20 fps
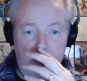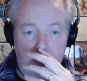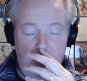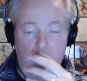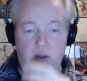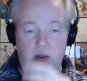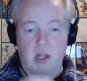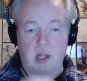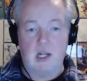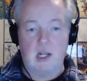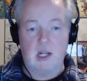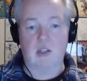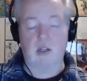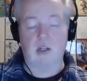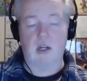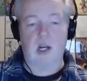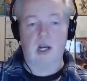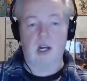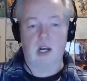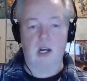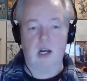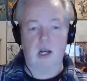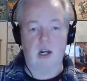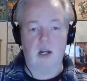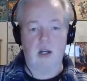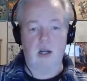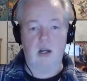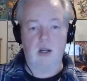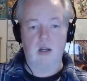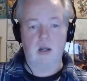So then it's
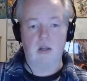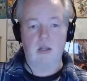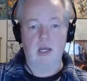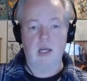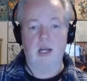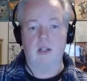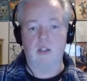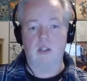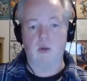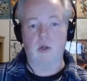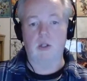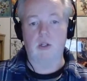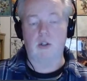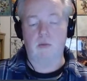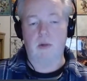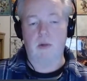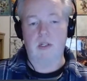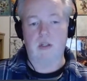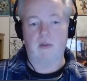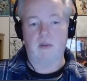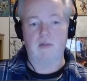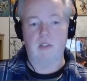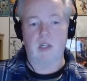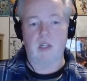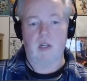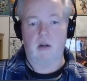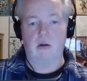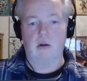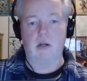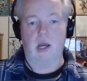it's 22 by
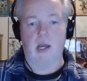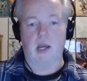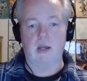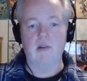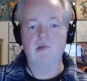17. Okay.